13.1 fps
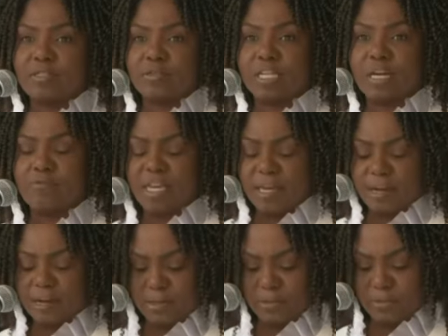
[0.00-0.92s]
We
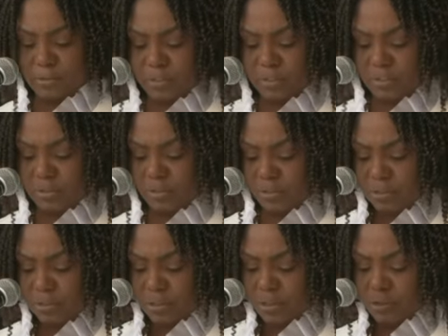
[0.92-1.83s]
welcome
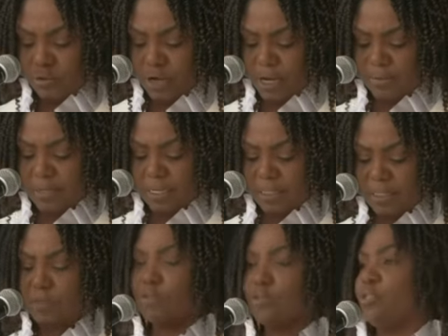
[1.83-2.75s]
everyone to our
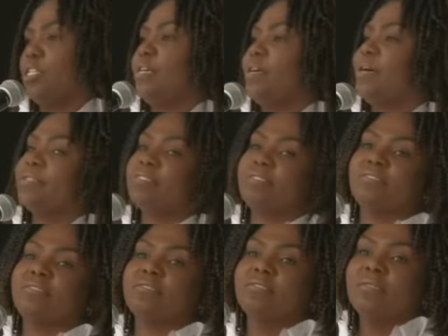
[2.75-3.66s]
country. We
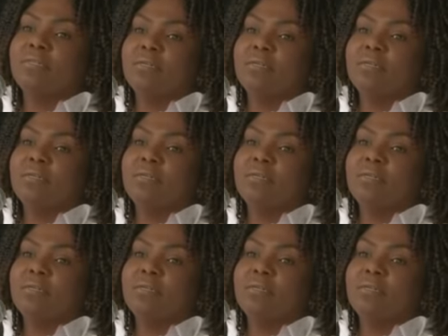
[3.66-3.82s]
welcome